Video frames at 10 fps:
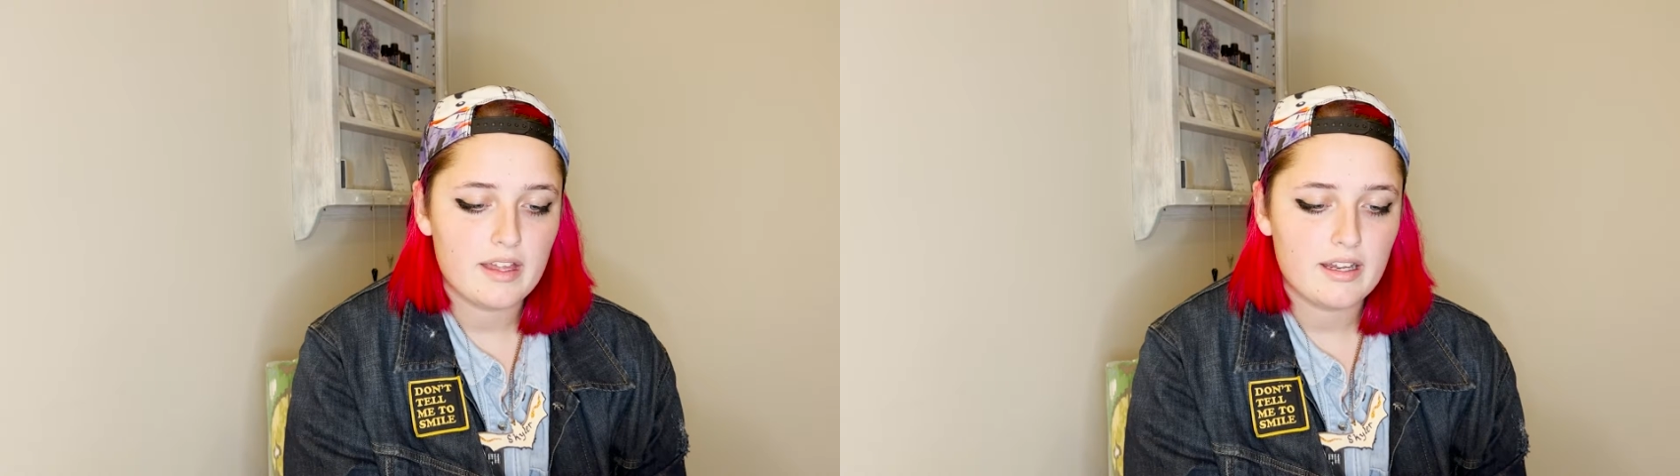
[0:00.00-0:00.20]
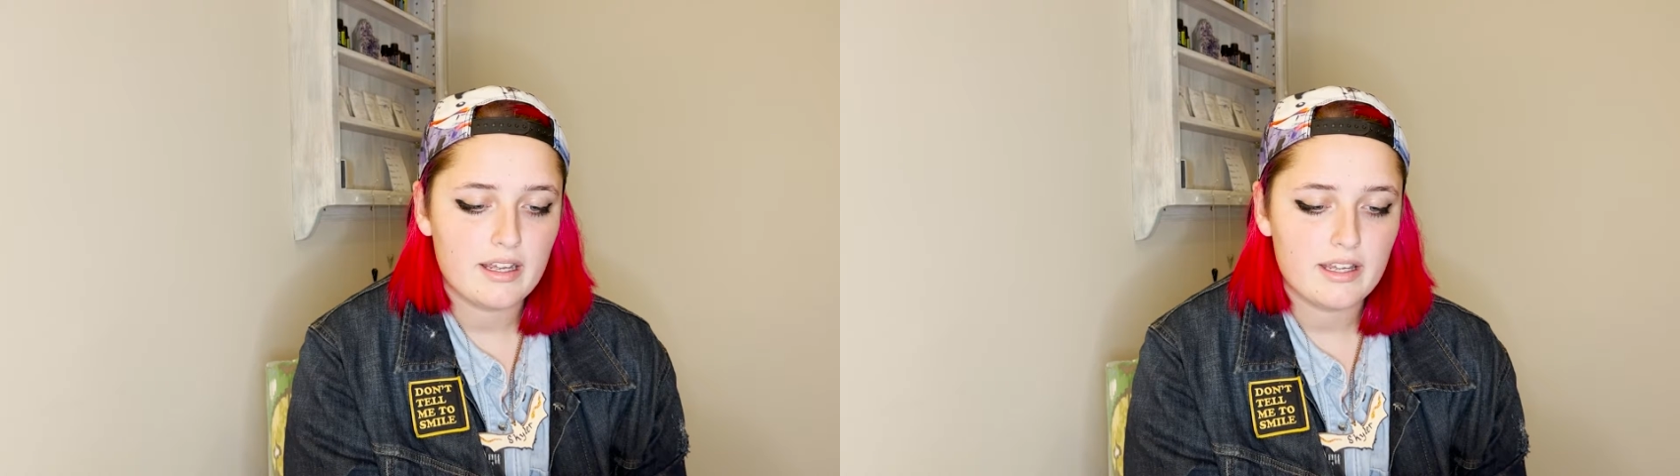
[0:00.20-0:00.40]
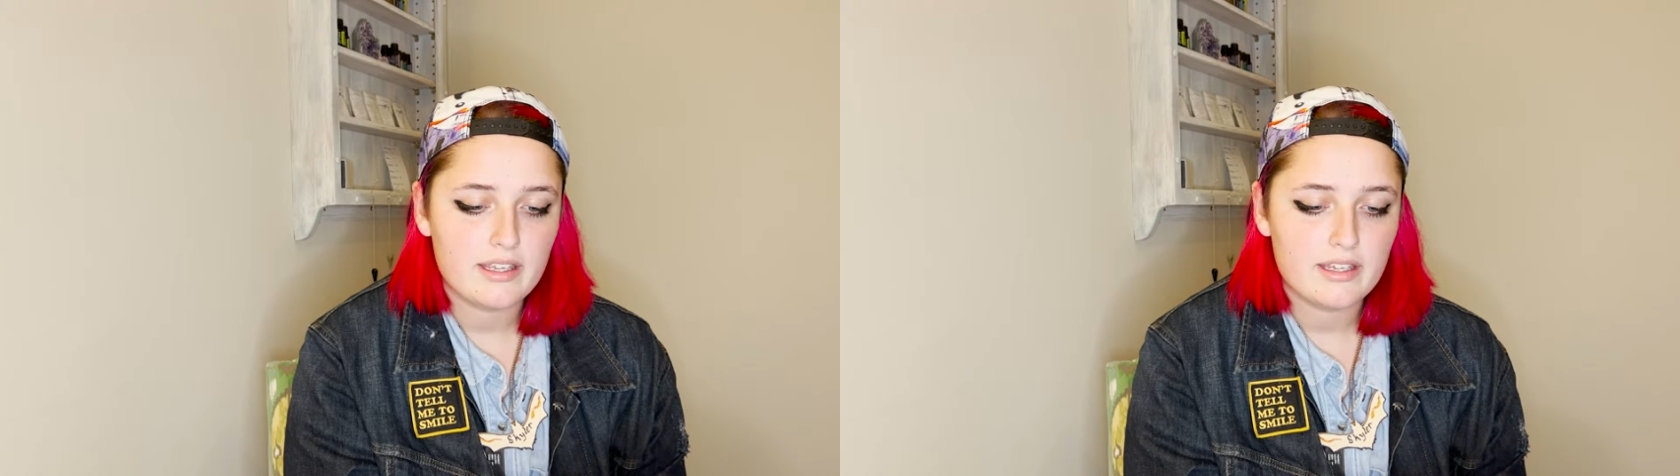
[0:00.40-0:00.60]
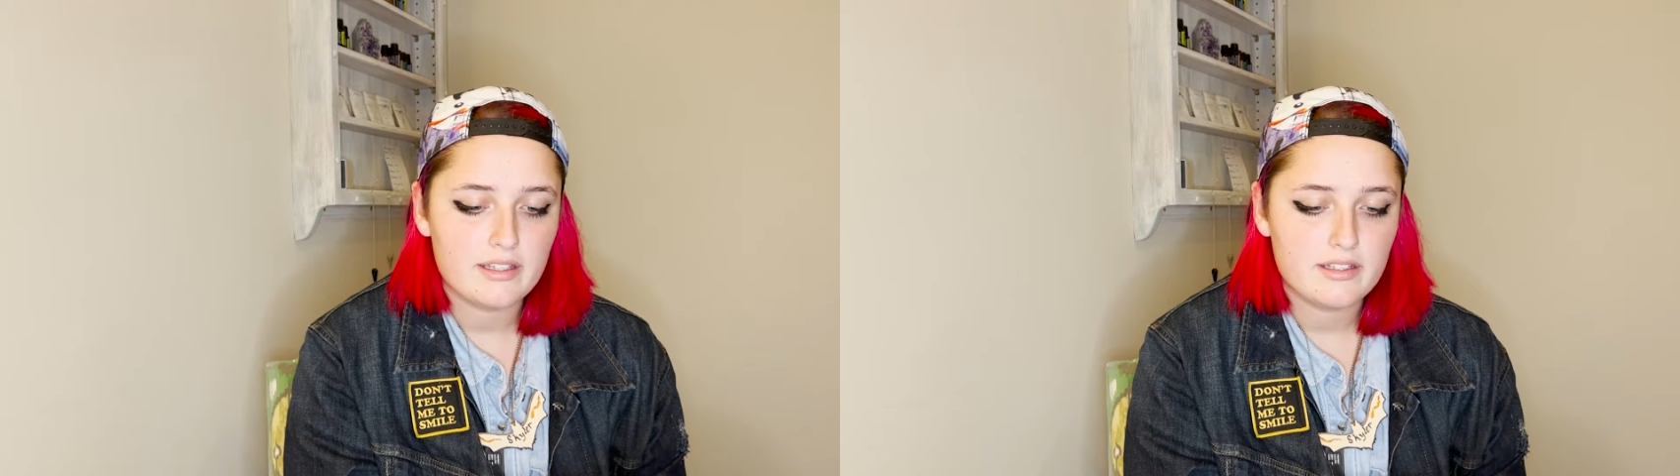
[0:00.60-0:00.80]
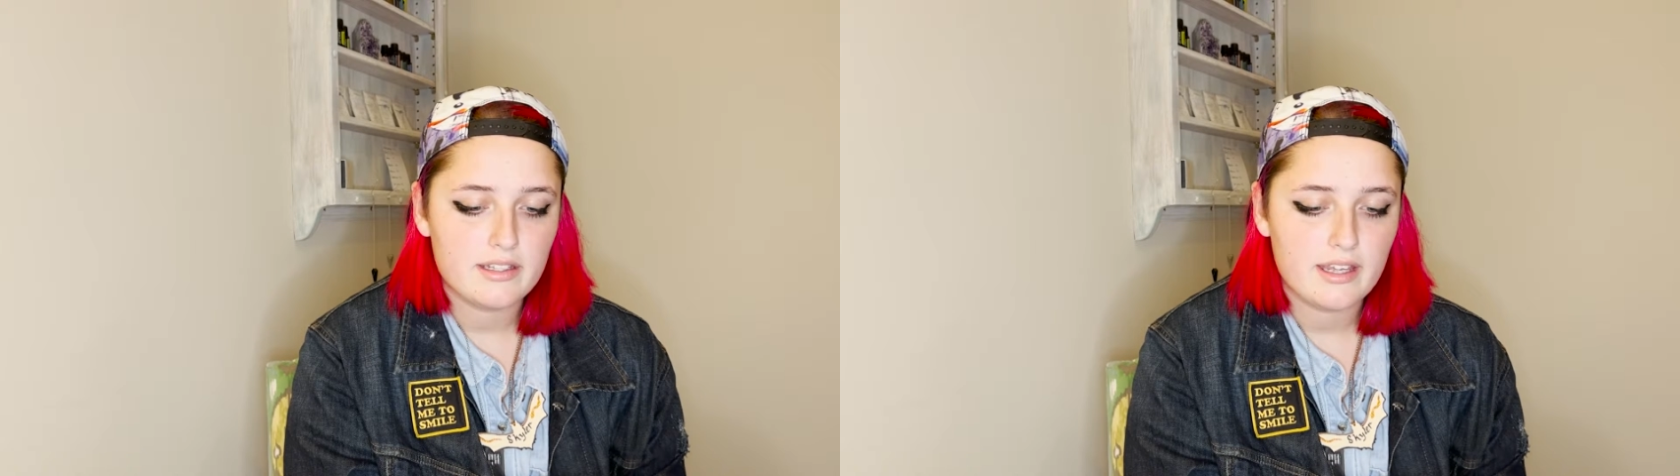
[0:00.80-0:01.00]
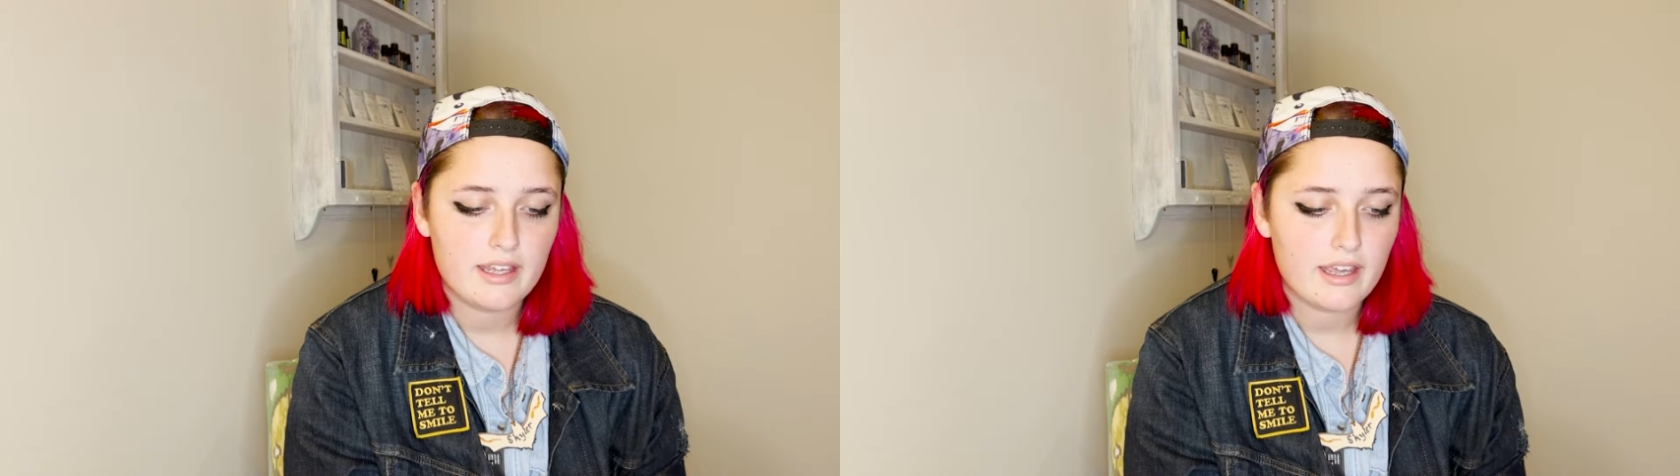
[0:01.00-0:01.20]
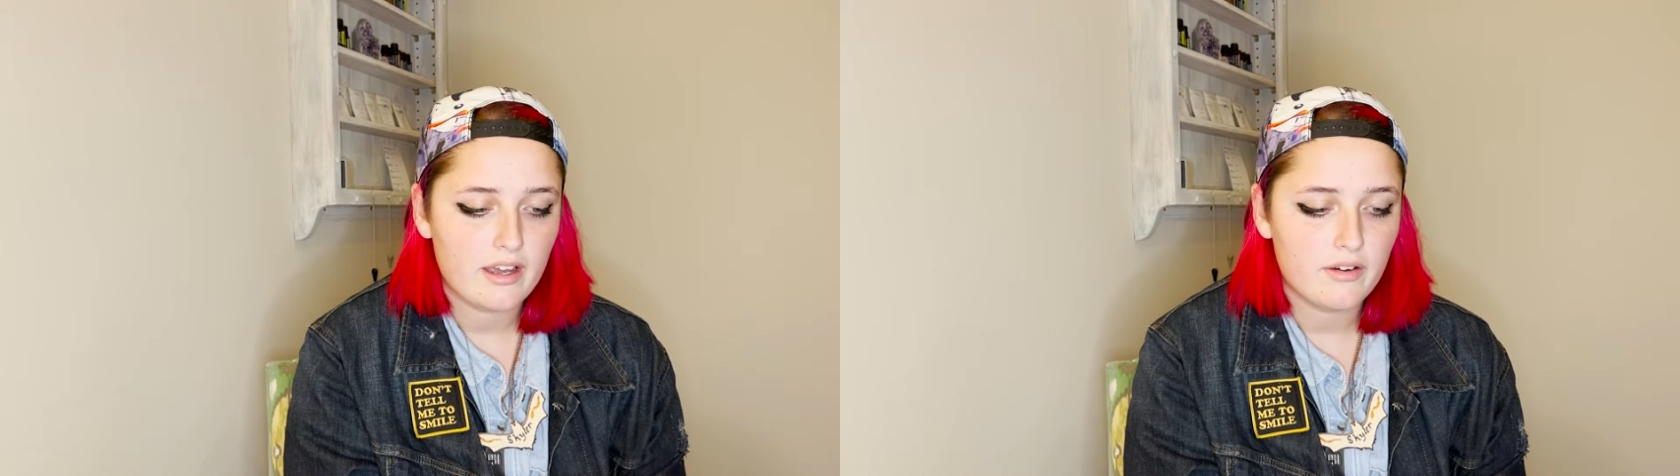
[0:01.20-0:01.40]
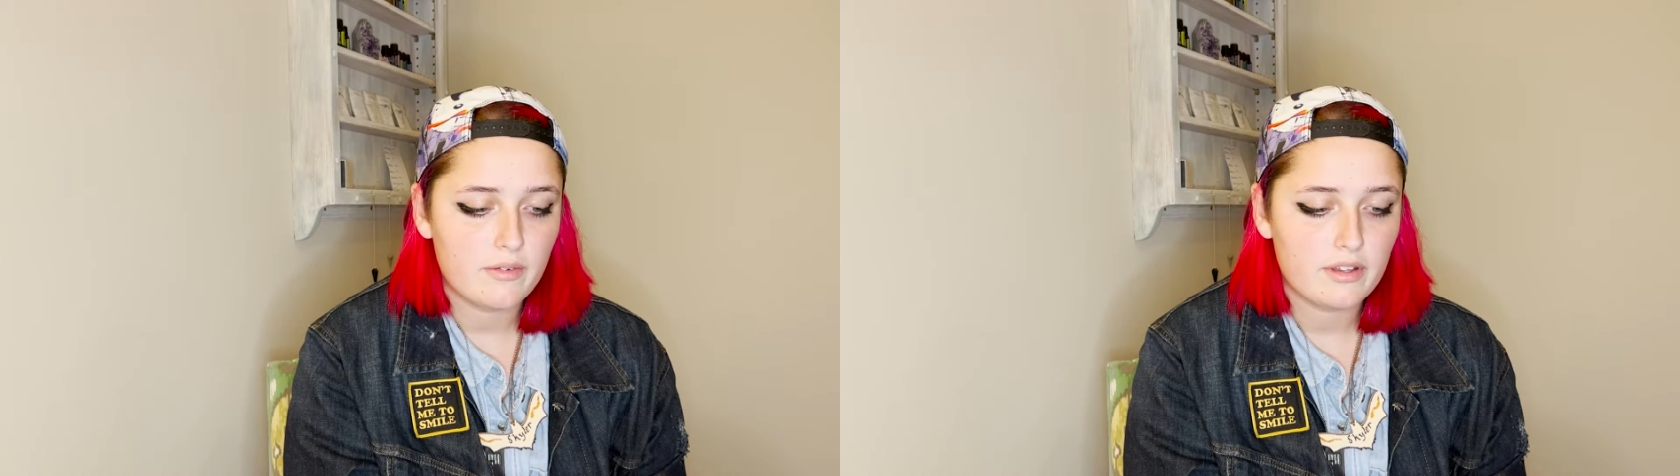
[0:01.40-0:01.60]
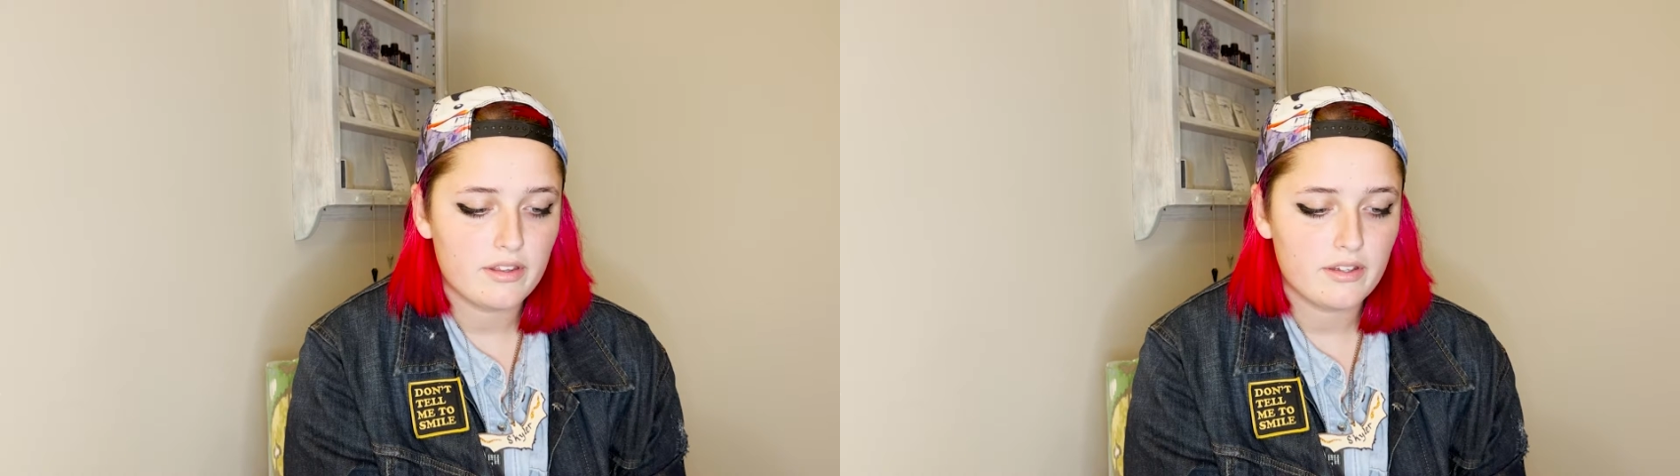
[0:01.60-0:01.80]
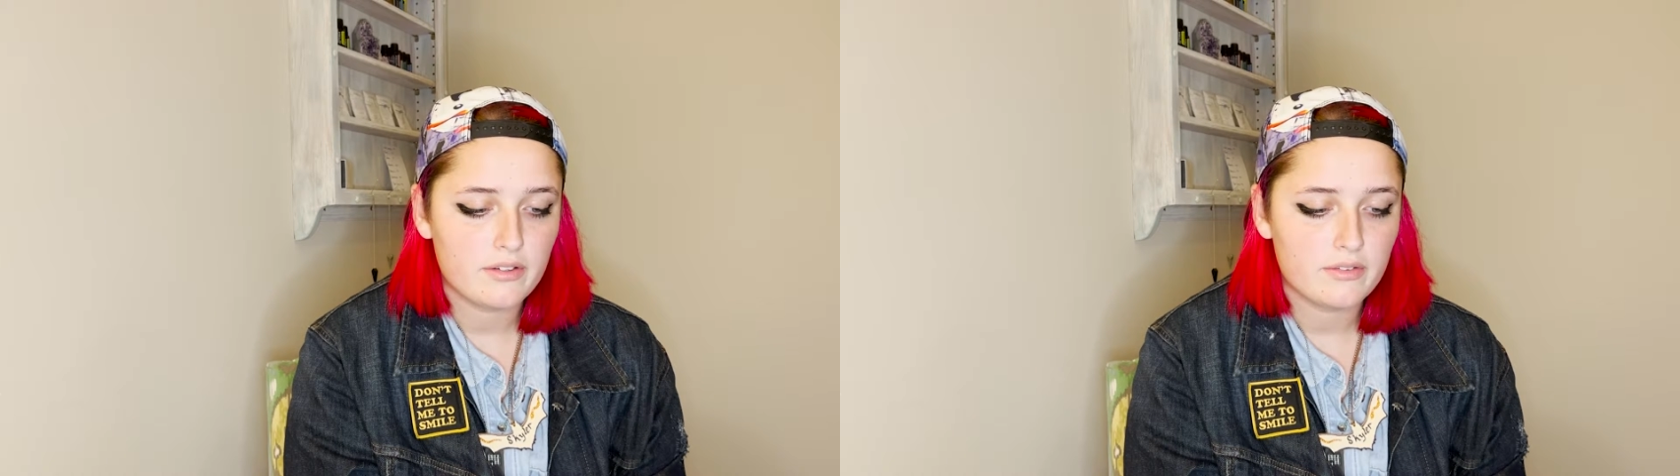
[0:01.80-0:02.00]
that I get to hang out
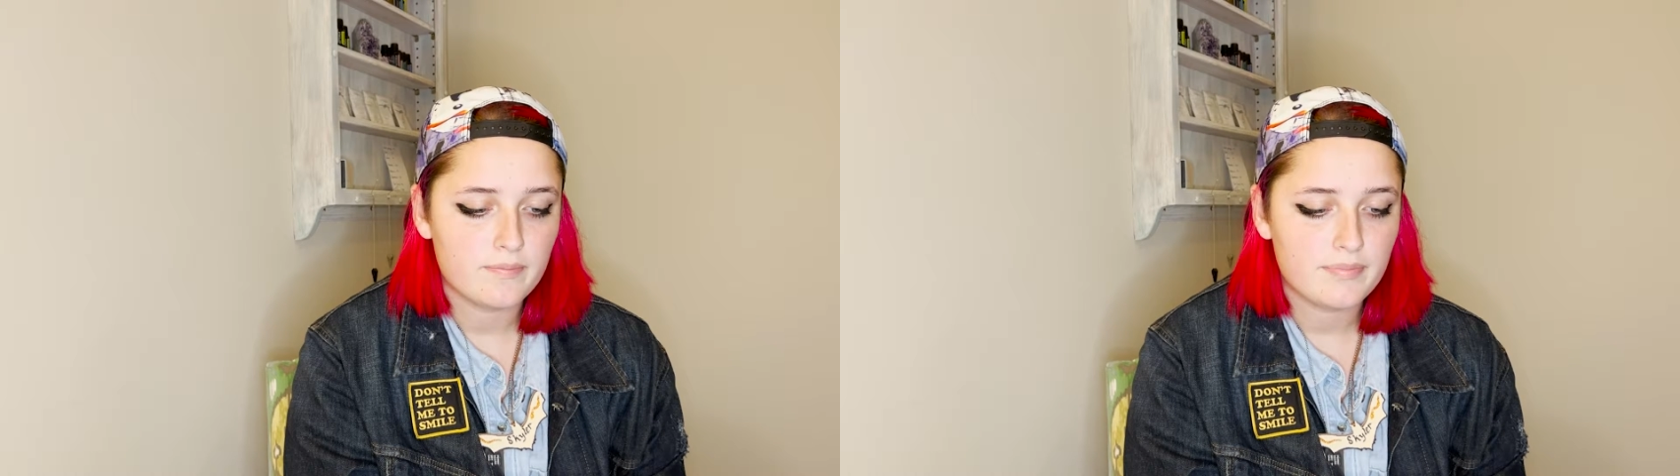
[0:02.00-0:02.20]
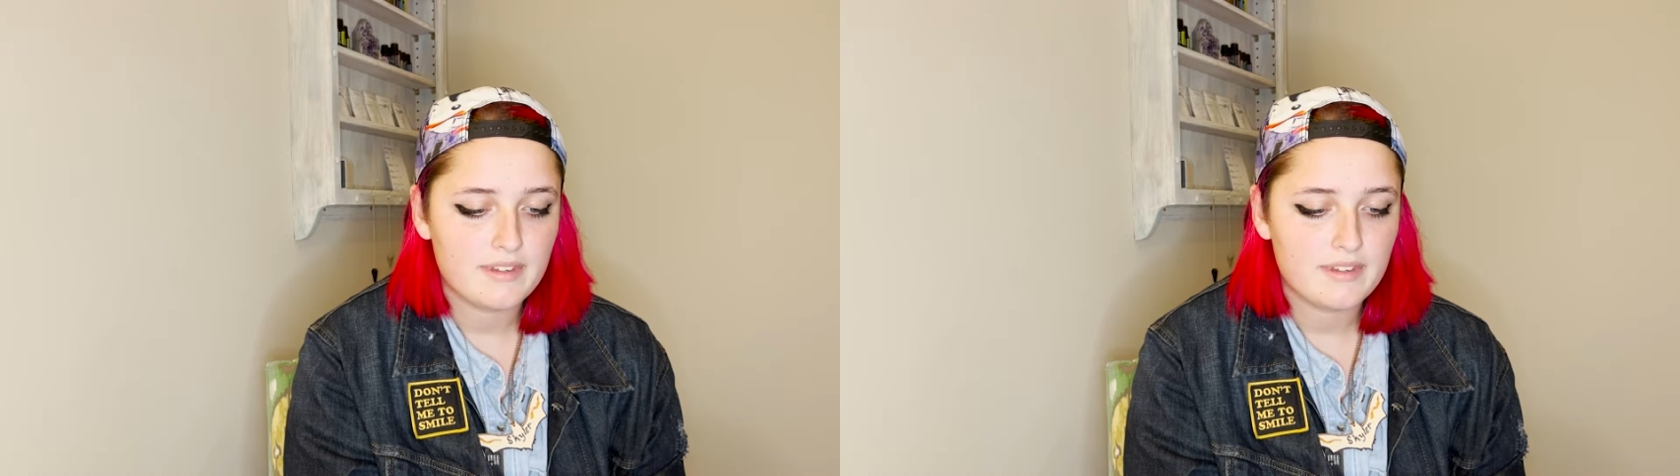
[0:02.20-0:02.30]
with you.